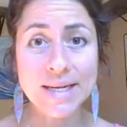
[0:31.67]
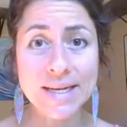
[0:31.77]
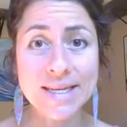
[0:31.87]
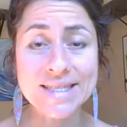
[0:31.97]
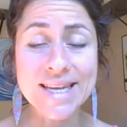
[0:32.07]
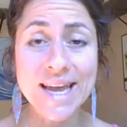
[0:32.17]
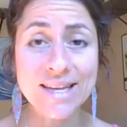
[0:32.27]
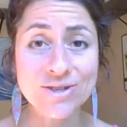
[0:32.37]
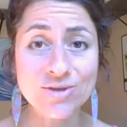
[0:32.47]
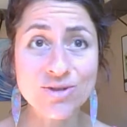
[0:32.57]
and as
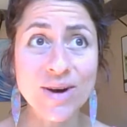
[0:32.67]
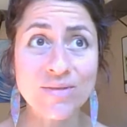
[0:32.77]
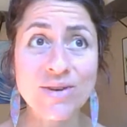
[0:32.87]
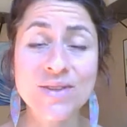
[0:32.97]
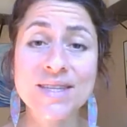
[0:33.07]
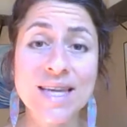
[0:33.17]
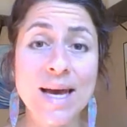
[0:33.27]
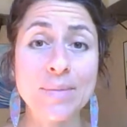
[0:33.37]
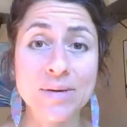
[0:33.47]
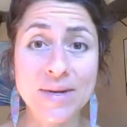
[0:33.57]
answer to everything that's
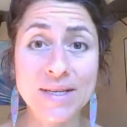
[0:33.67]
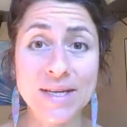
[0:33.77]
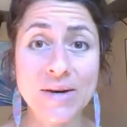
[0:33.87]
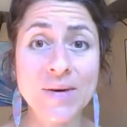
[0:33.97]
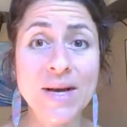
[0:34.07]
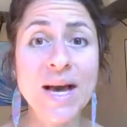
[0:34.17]
happening right now,